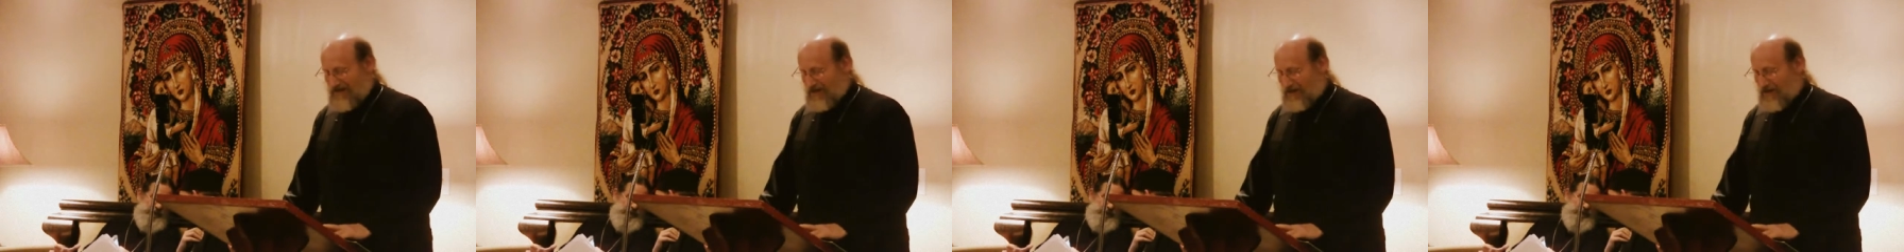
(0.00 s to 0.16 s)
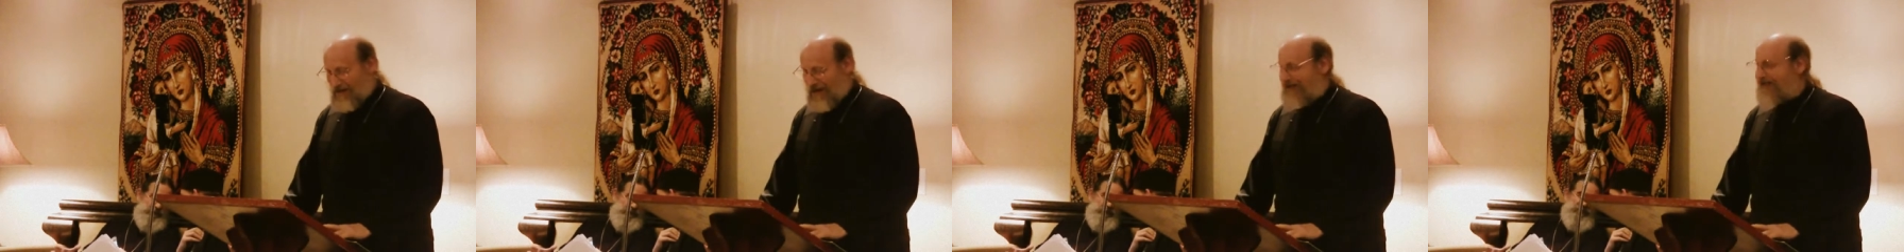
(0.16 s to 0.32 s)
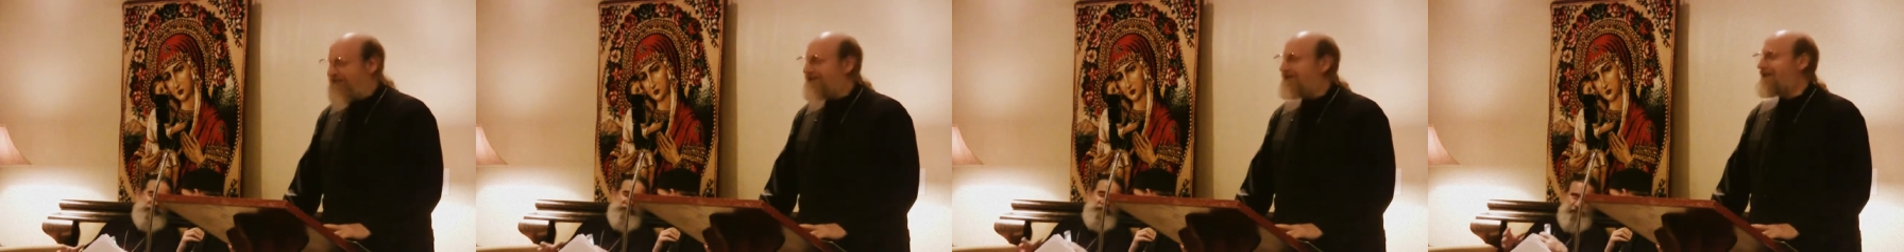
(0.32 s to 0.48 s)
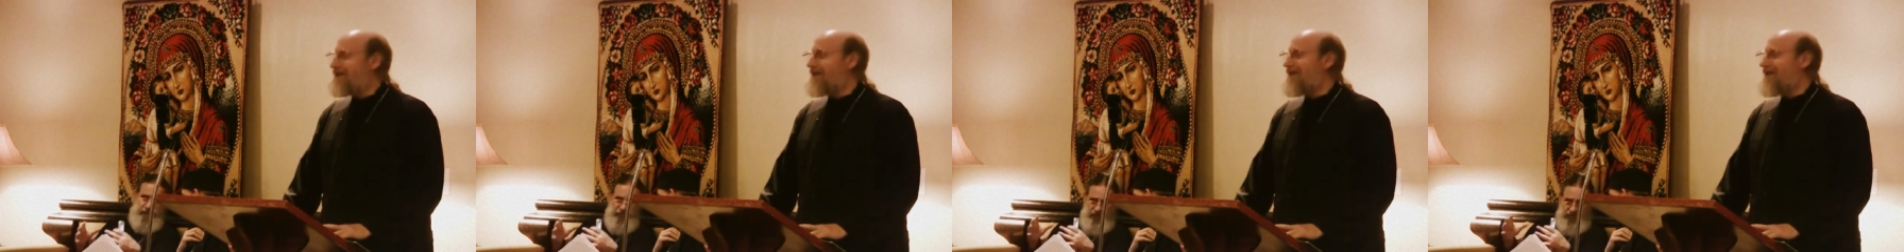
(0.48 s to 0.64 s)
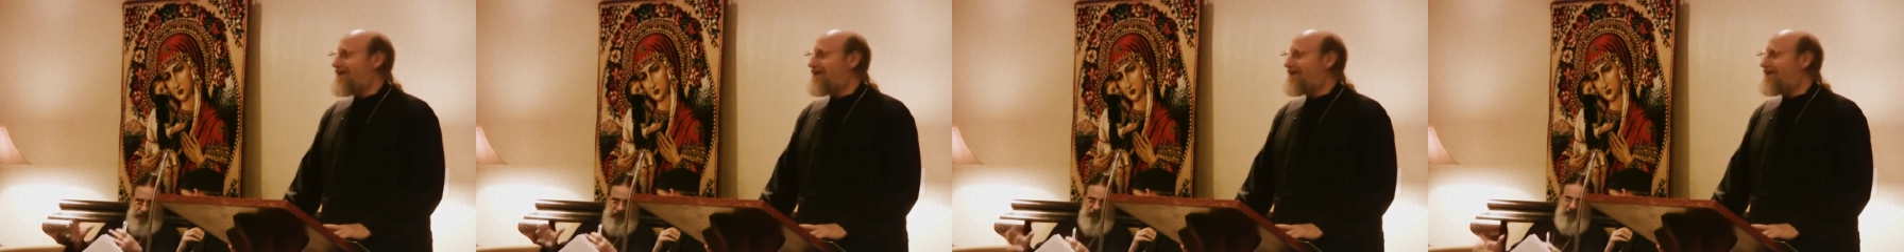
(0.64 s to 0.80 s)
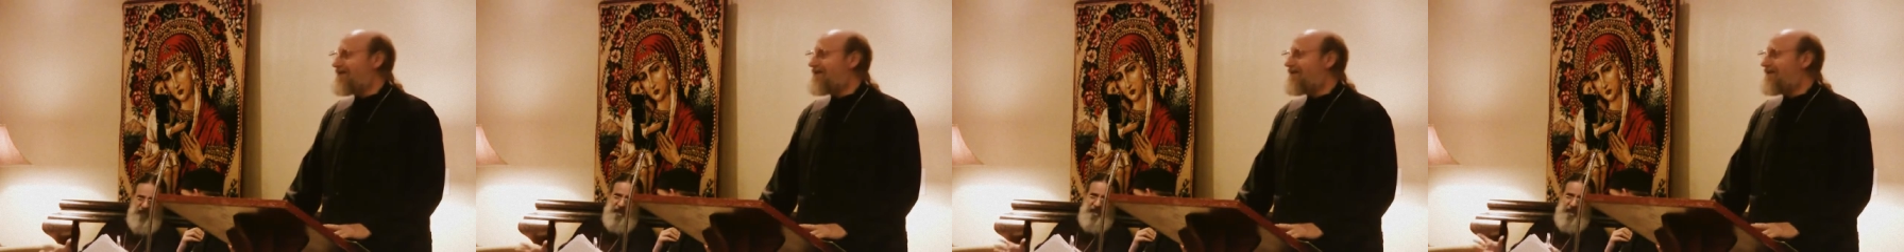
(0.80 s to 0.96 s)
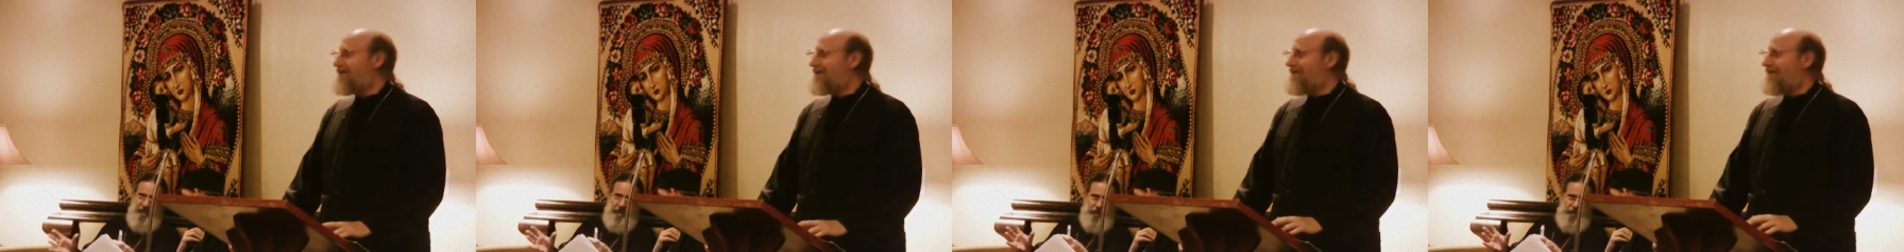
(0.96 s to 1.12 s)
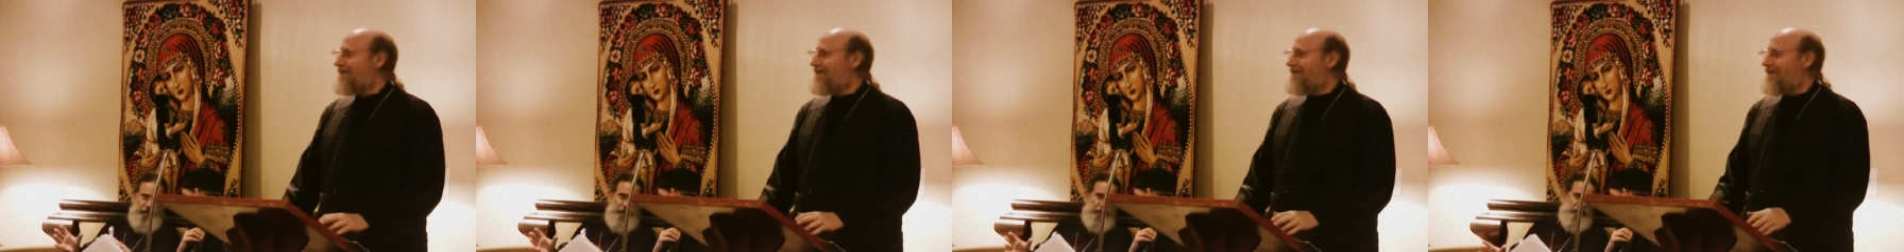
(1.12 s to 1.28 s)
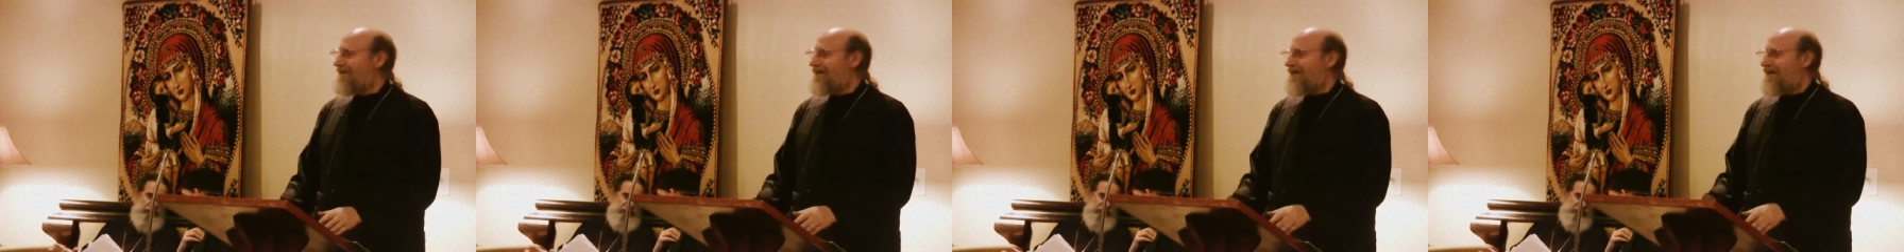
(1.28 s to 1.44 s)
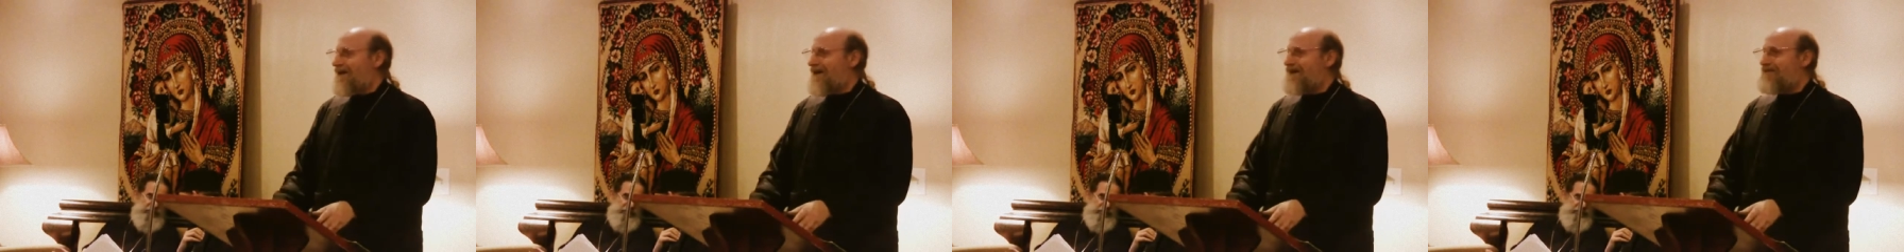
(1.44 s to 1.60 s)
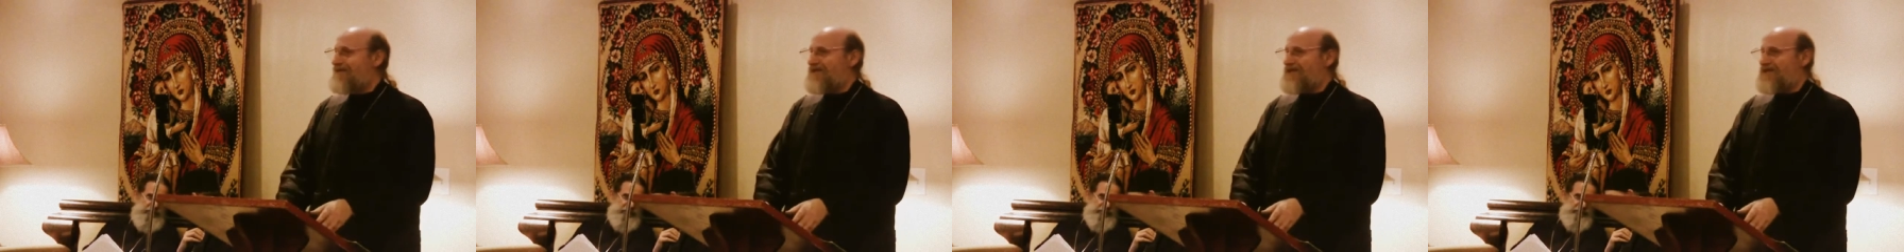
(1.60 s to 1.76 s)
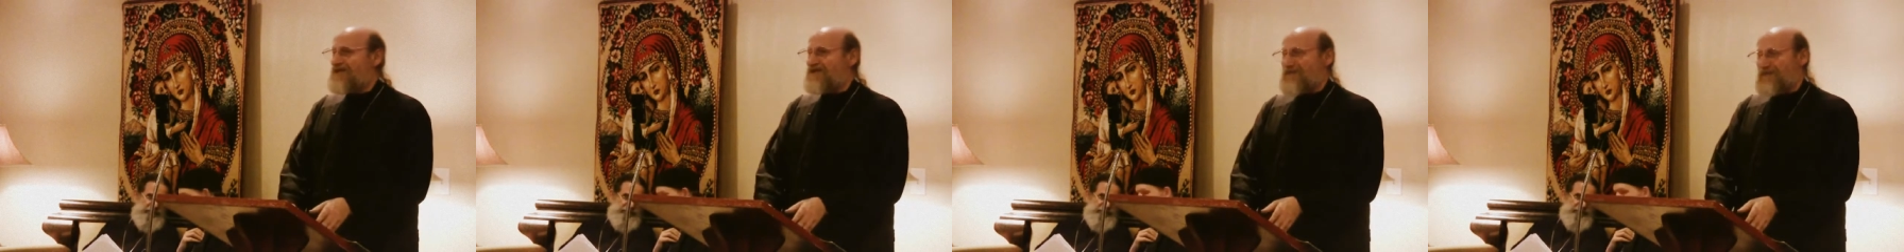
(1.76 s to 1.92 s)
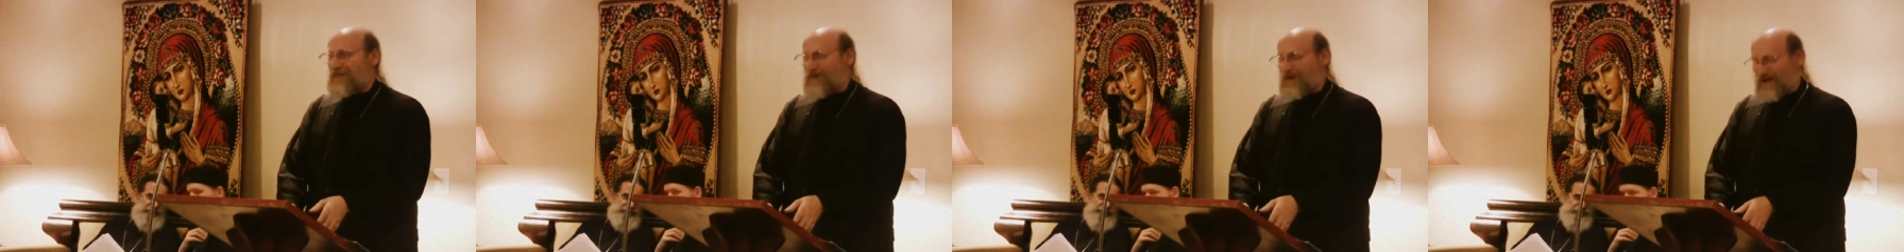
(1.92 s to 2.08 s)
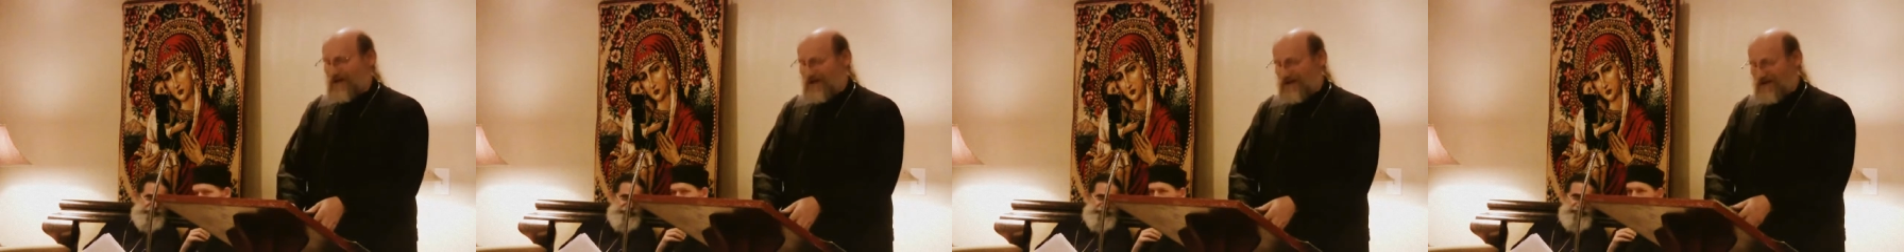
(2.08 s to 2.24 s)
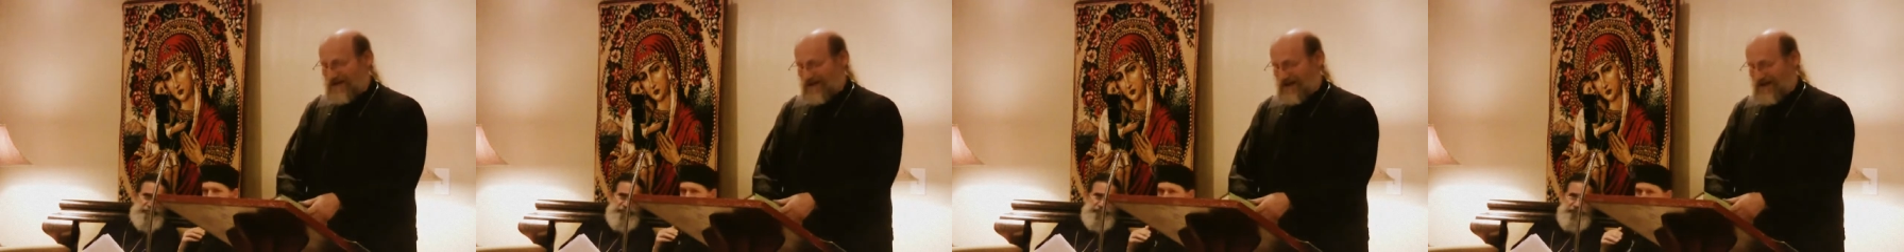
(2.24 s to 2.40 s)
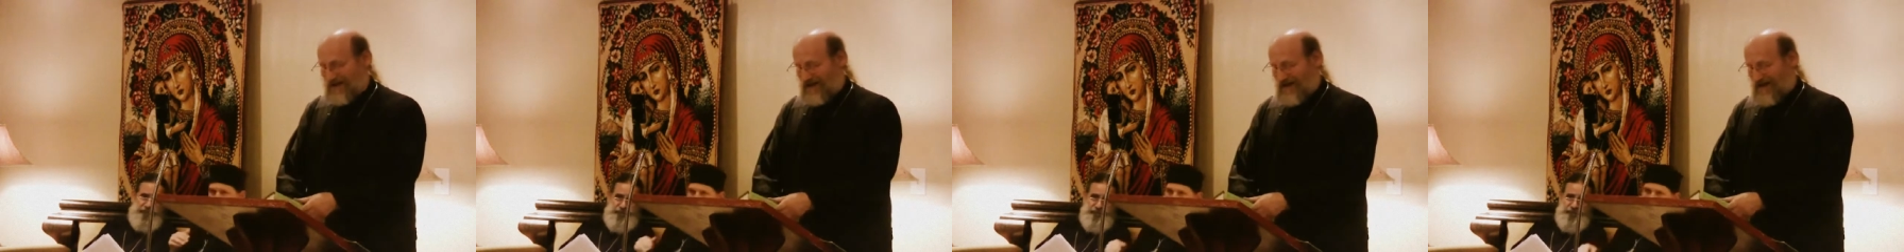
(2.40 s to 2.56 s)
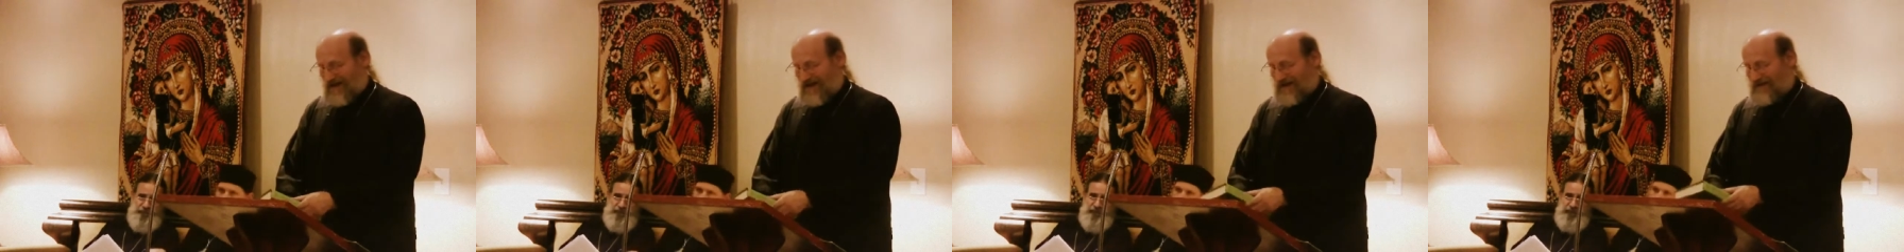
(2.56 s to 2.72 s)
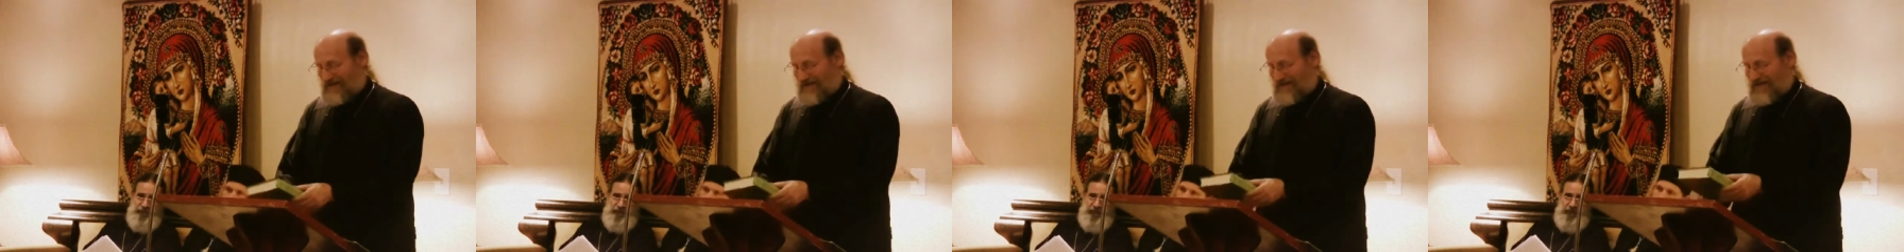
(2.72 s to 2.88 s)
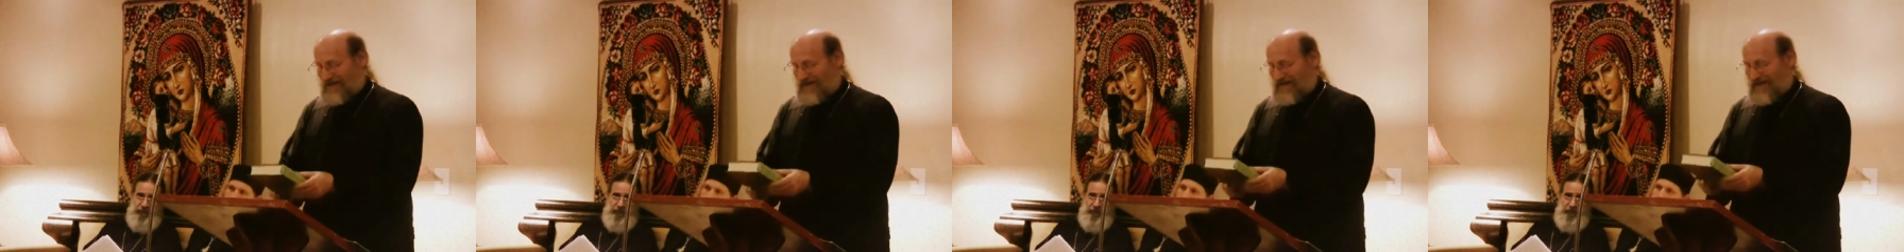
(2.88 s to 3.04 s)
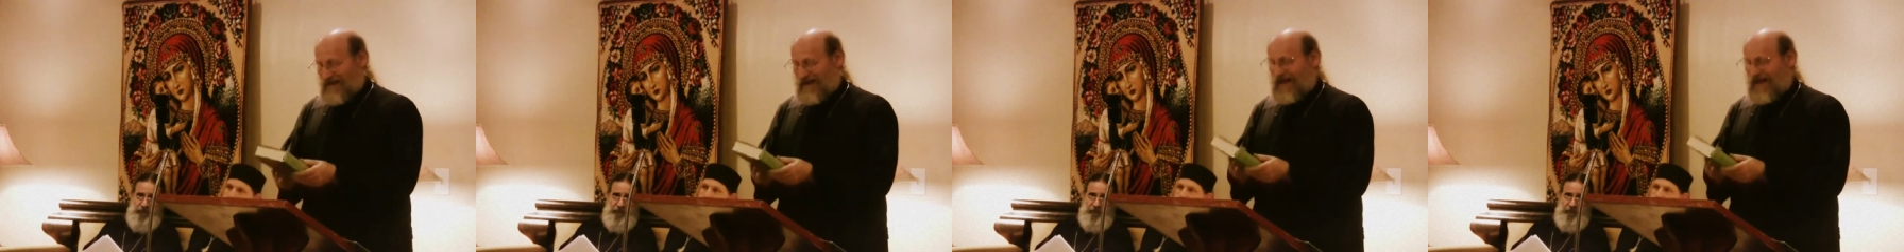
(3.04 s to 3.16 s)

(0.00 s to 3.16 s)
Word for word: translator of this book, uh,